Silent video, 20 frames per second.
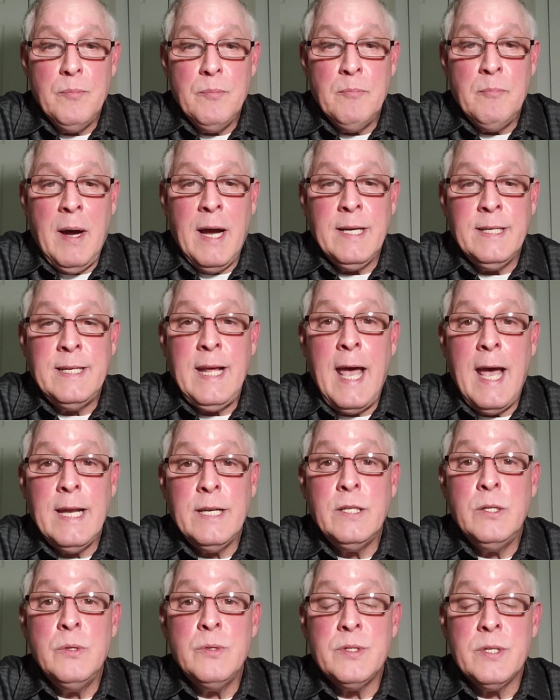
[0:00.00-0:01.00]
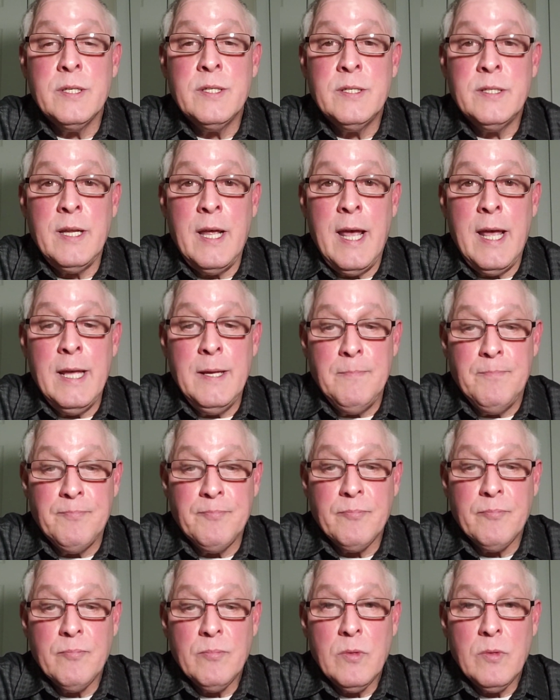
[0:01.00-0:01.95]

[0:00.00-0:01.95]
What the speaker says: my dad used to say,